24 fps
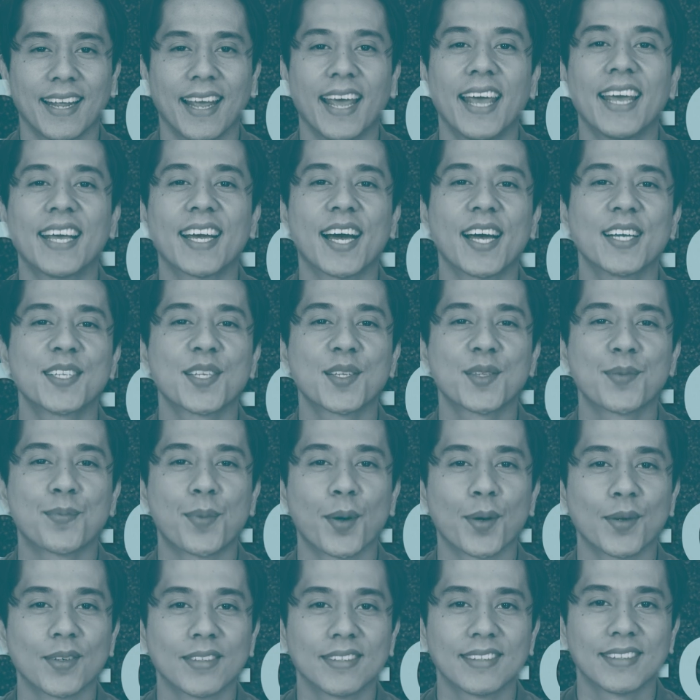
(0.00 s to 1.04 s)
Hey guys, it's
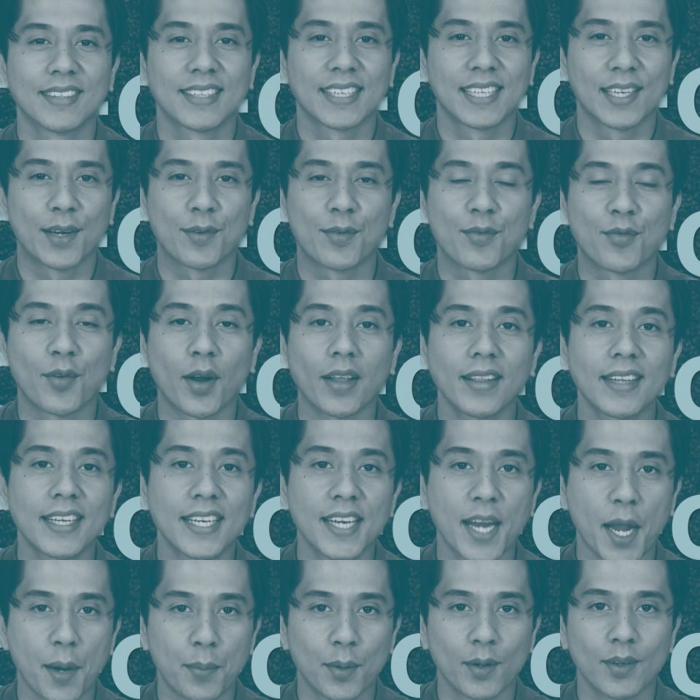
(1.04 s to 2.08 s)
Burton, your friendly
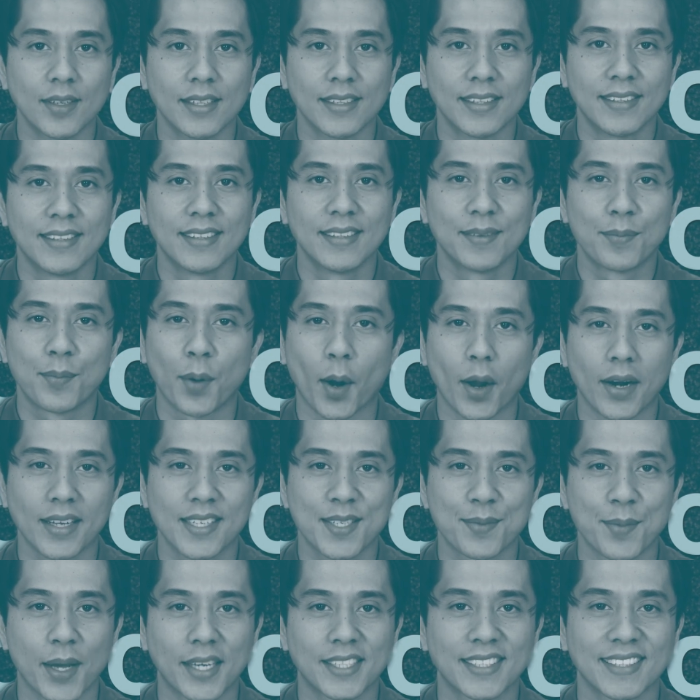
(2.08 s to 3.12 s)
neighborhood product
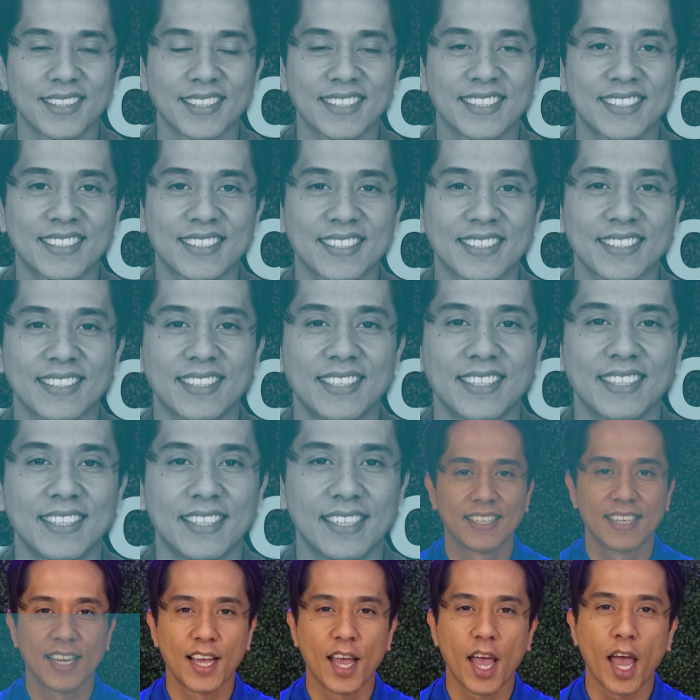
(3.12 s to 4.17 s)
specialist.
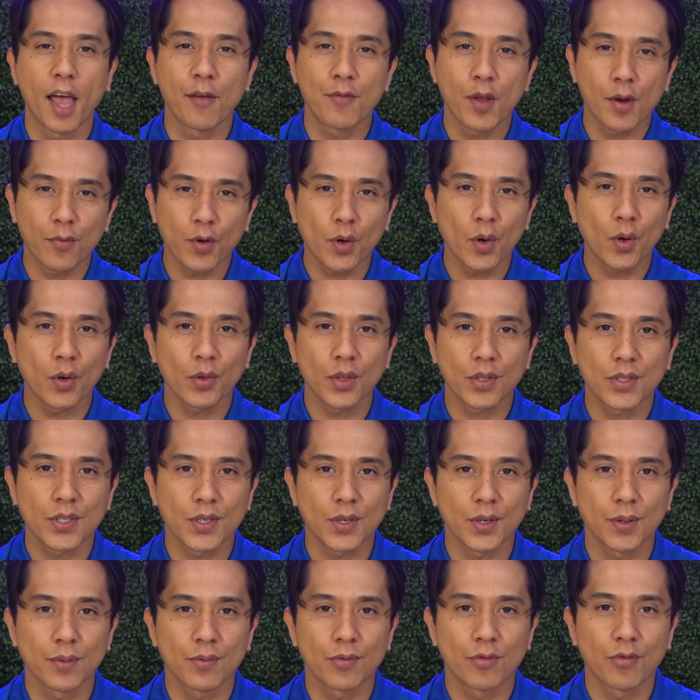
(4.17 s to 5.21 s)
Have you ever heard the
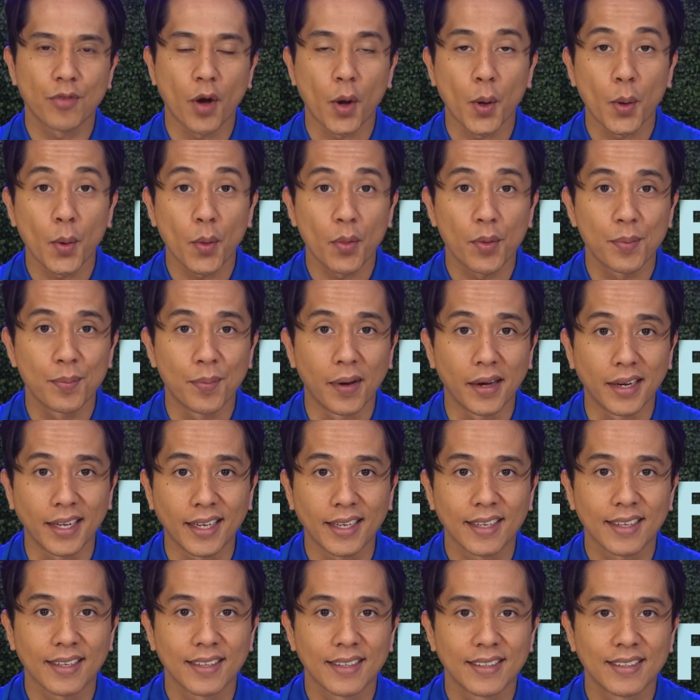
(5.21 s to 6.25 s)
term follow the
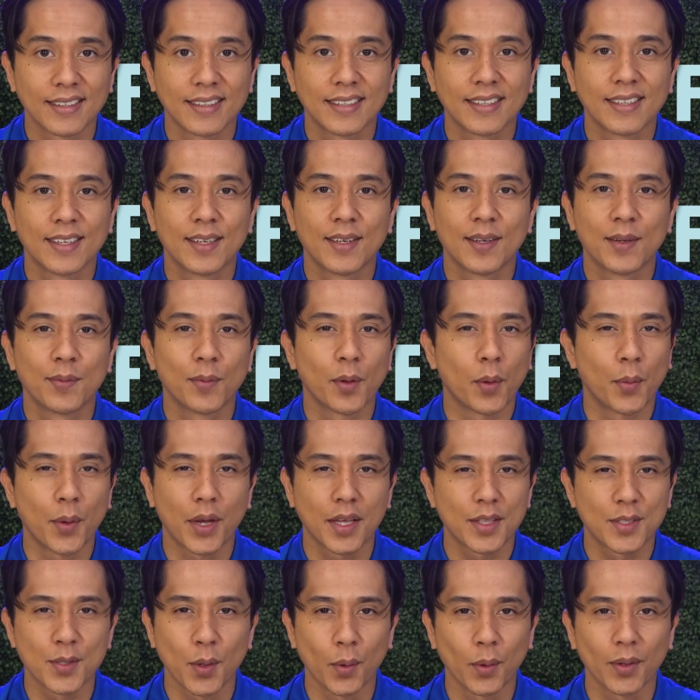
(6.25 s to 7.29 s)
money? Well, we
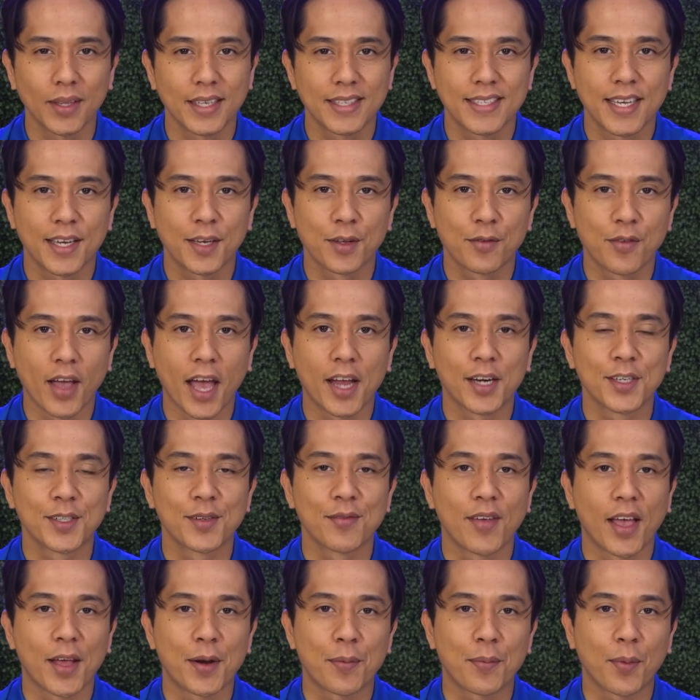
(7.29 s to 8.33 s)
could totally take advantage of
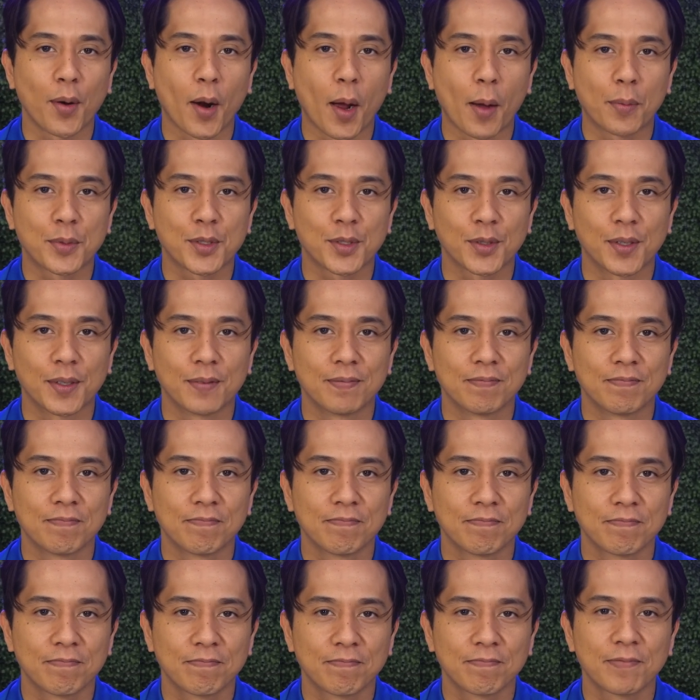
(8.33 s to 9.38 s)
that in PropStream.
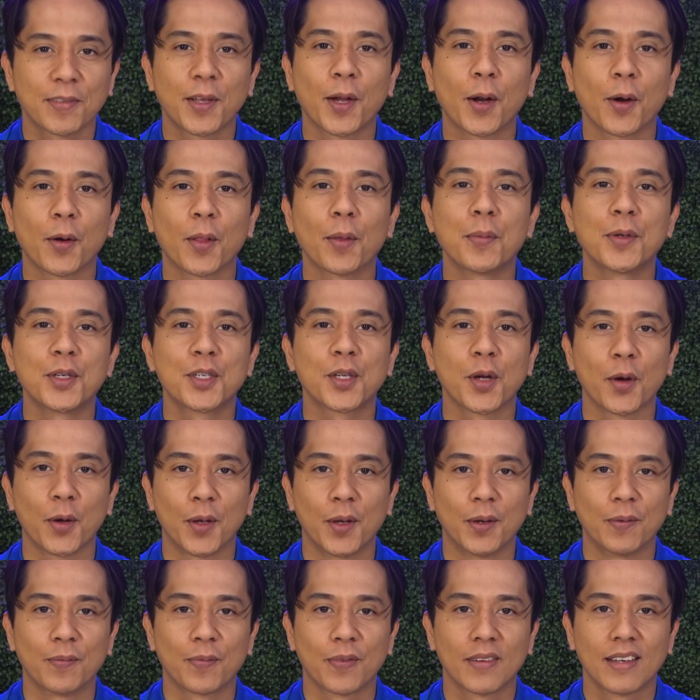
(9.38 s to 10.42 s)
Here, let me show
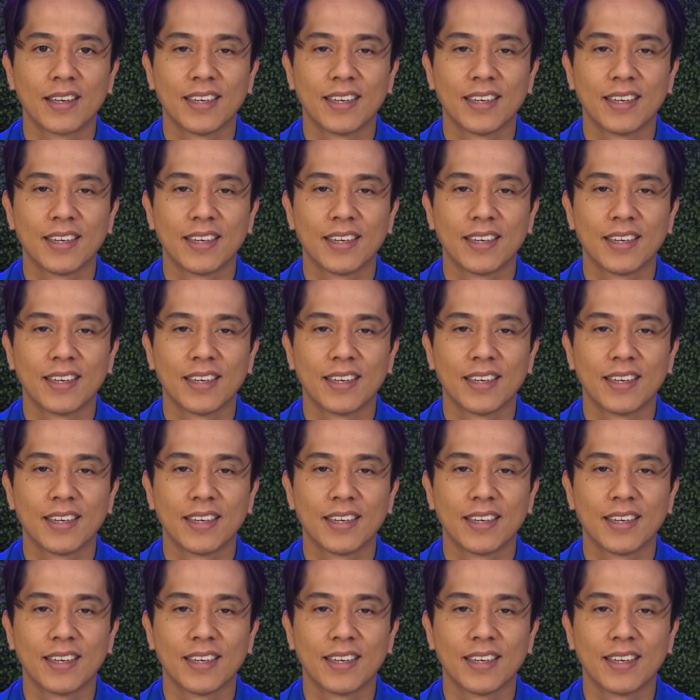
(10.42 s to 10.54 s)
you.